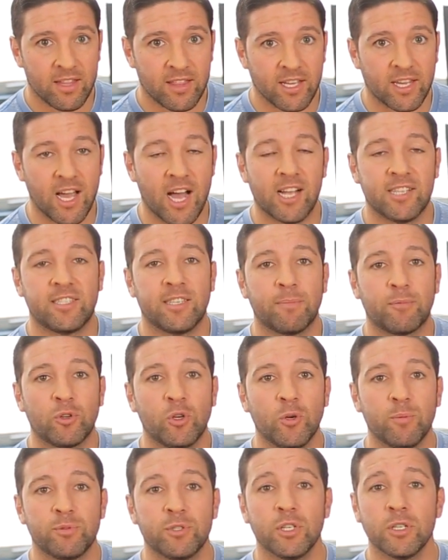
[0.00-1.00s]
the concept
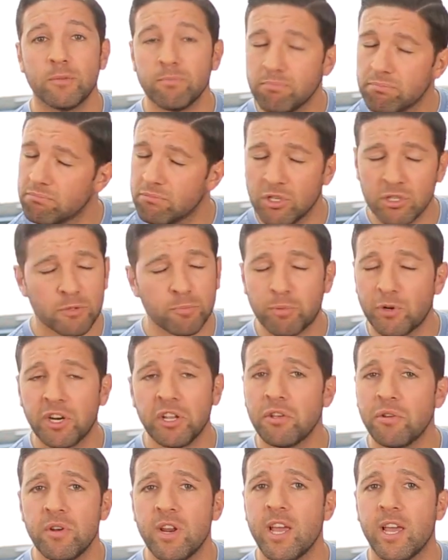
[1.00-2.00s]
coupes looks
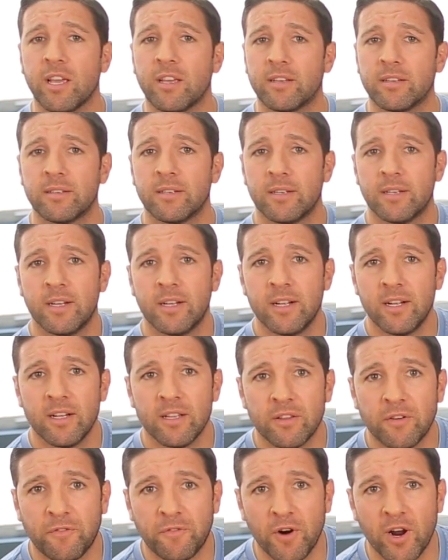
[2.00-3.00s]
pretty unique.
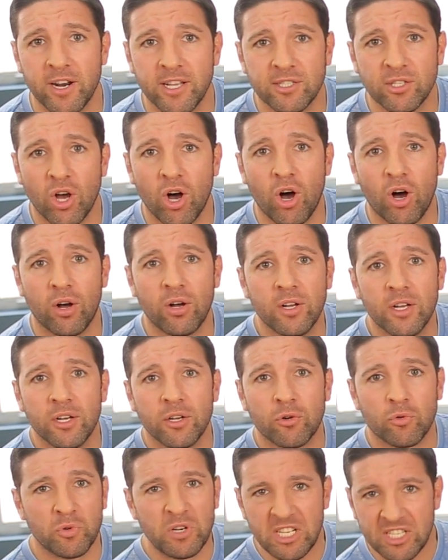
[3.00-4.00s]
The front is
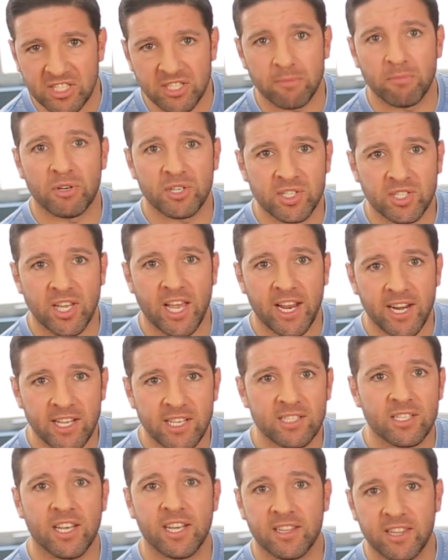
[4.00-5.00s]
all recent
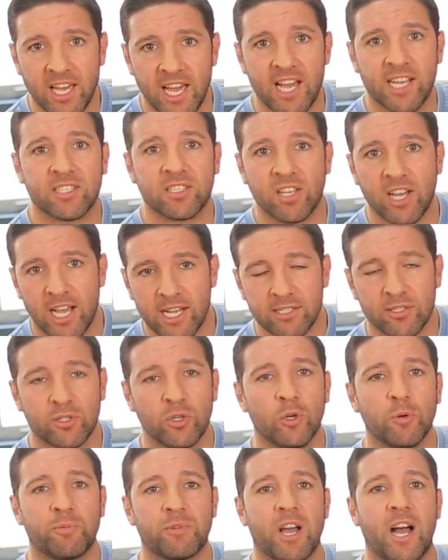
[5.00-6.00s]
Mercedes, like the S-Class
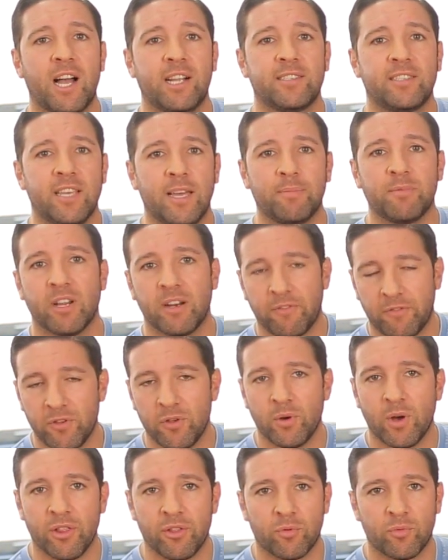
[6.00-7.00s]
Coupe concept and a
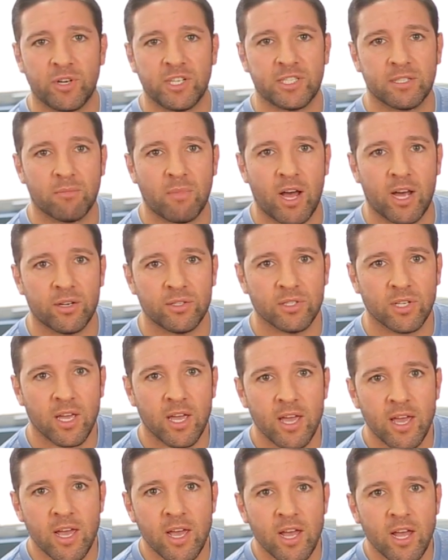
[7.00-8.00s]
few other recent models.
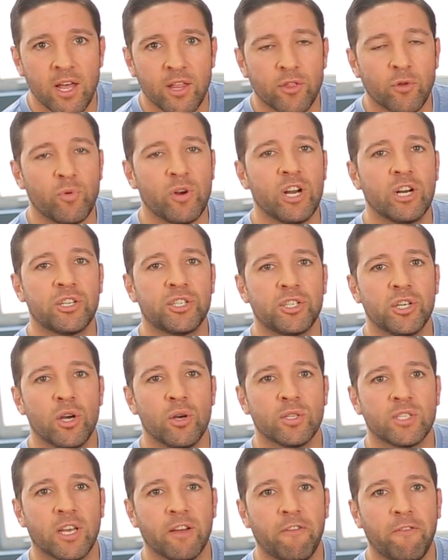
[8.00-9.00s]
The rear
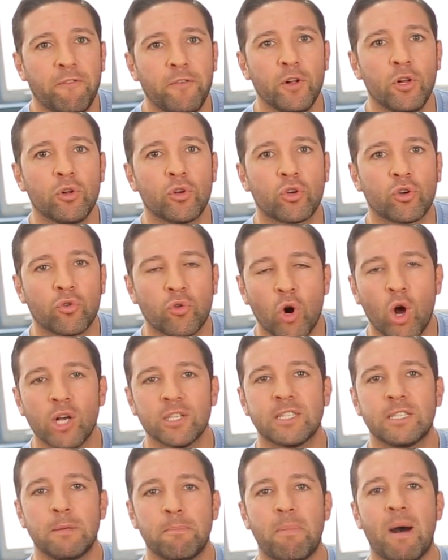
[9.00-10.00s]
shows a full
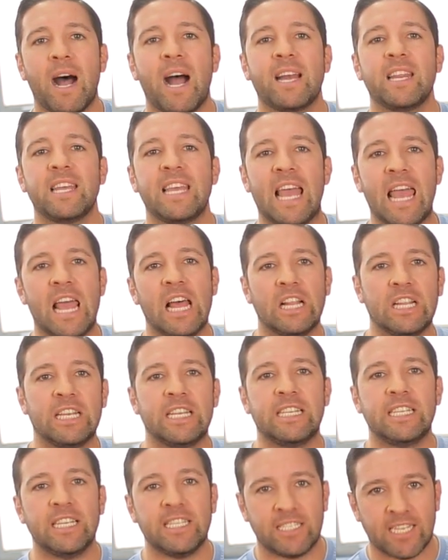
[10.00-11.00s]
cross-the-body
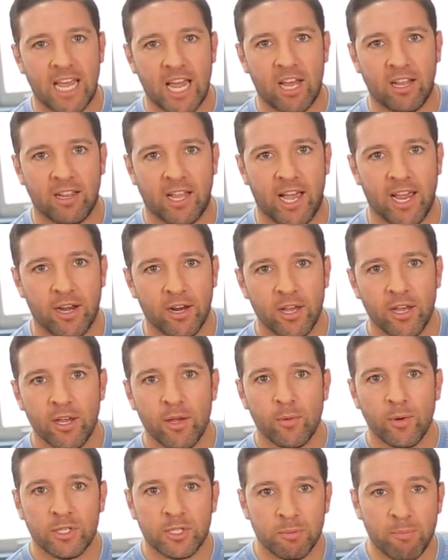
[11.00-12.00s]
LED taillight,
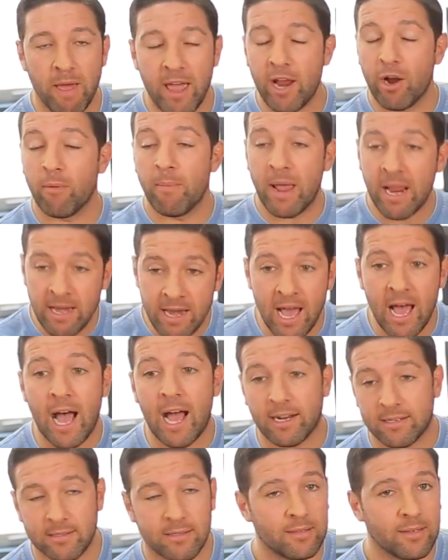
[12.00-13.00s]
which may or may
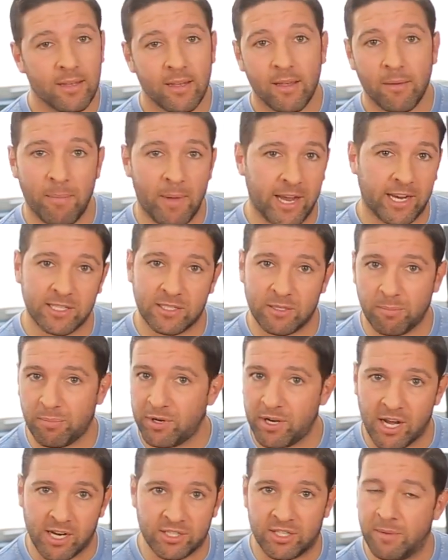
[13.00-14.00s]
not make it to
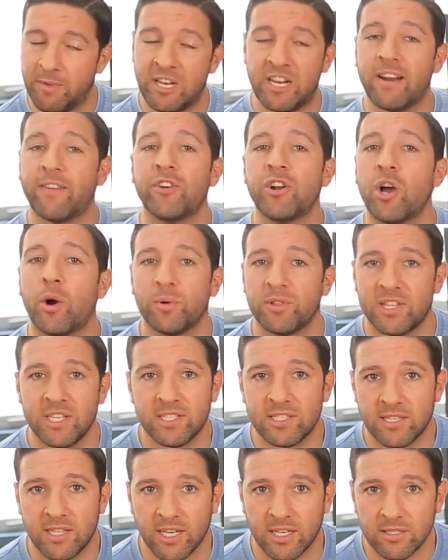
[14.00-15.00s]
production. I mean, you never know with
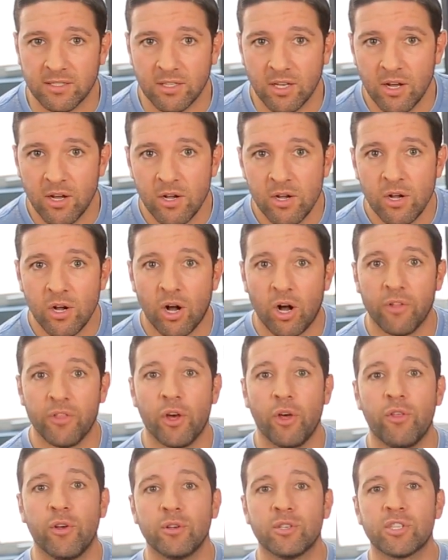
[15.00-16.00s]
these things.
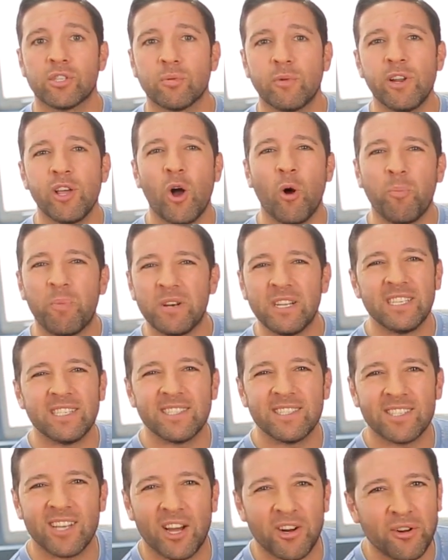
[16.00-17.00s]
Although those three
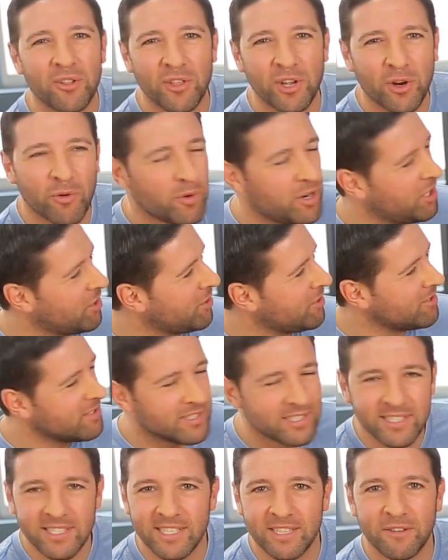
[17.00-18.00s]
openings under the
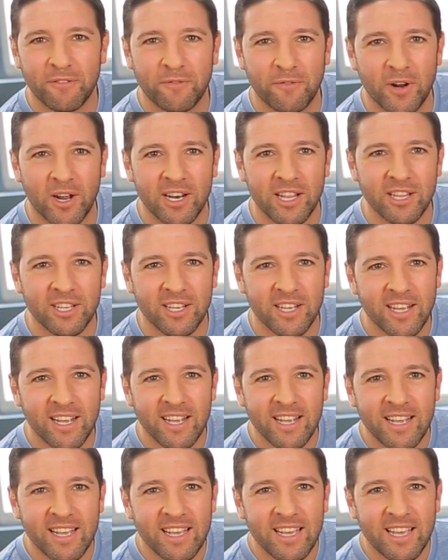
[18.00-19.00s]
grille in the front,
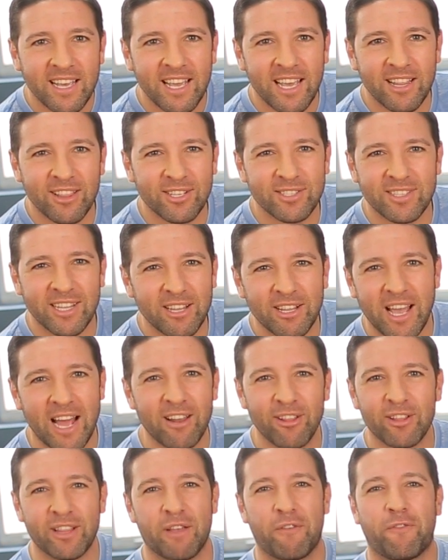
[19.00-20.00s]
they kind of
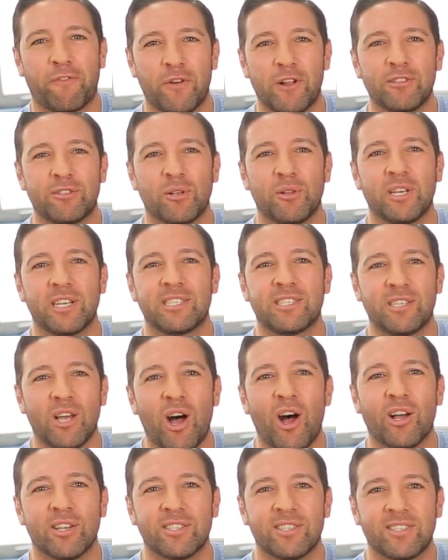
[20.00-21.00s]
look like frontal
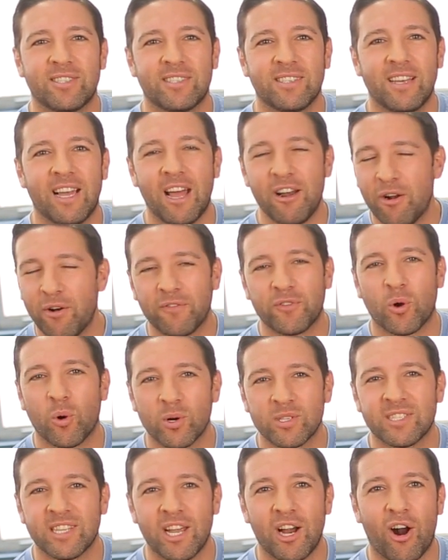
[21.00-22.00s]
exhausts. I know, of
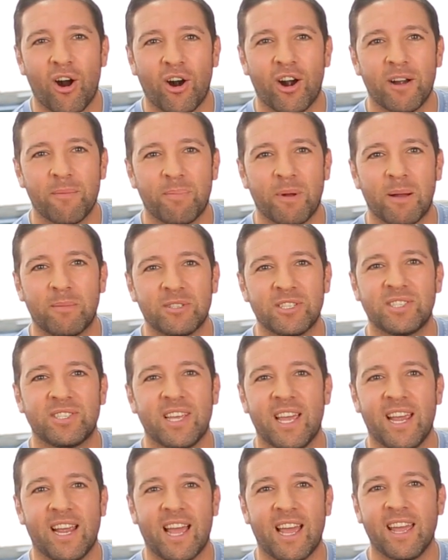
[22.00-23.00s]
course, they aren't, but I'm just
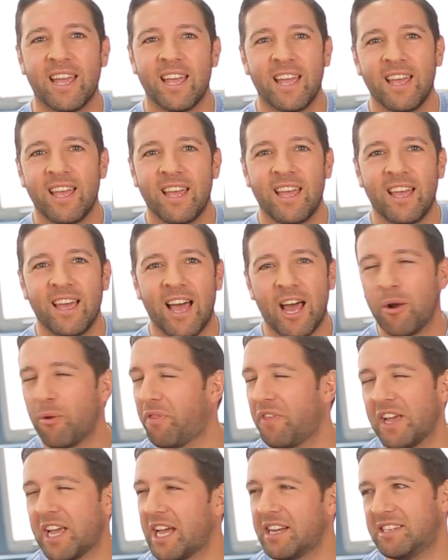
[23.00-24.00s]
saying I
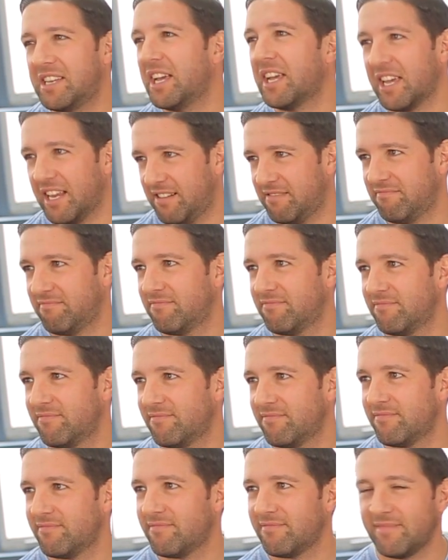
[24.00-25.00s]
don't think I dig it.
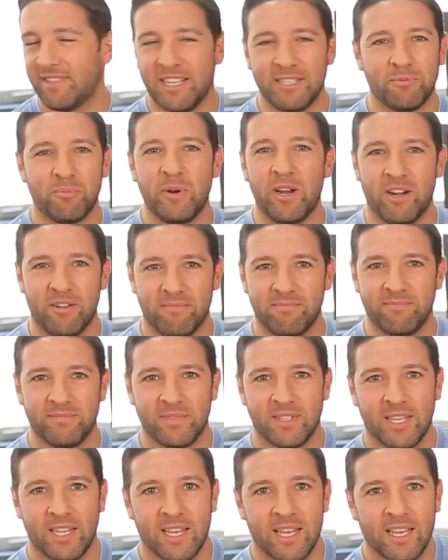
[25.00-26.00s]
Mm. It's weird.
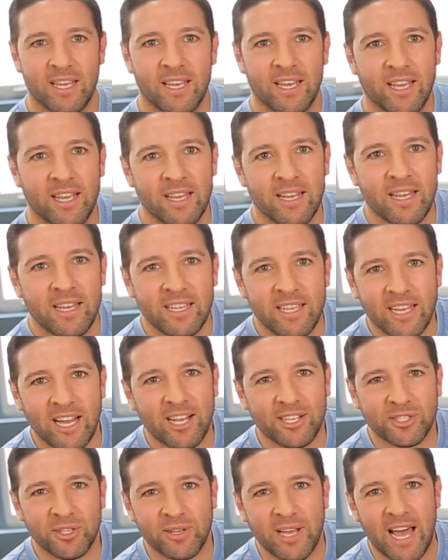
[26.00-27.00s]
You
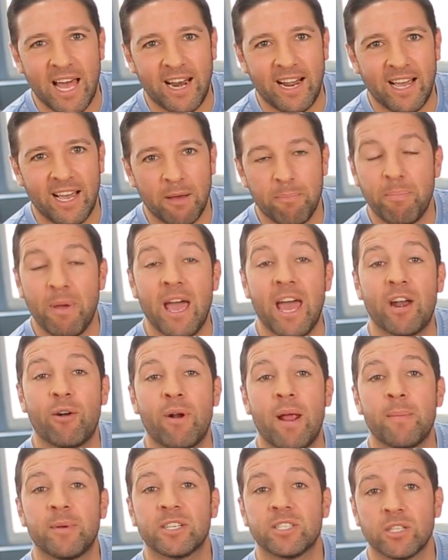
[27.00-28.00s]
also got a
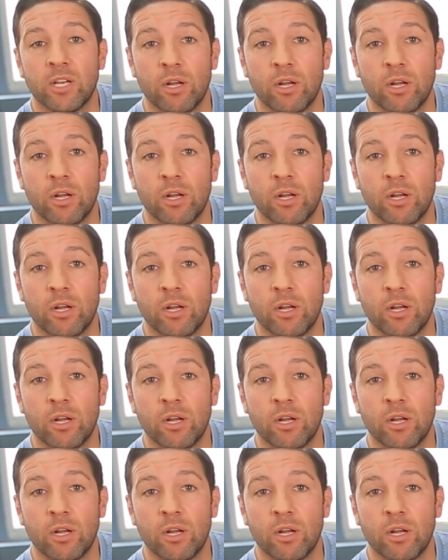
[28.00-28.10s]
panoramic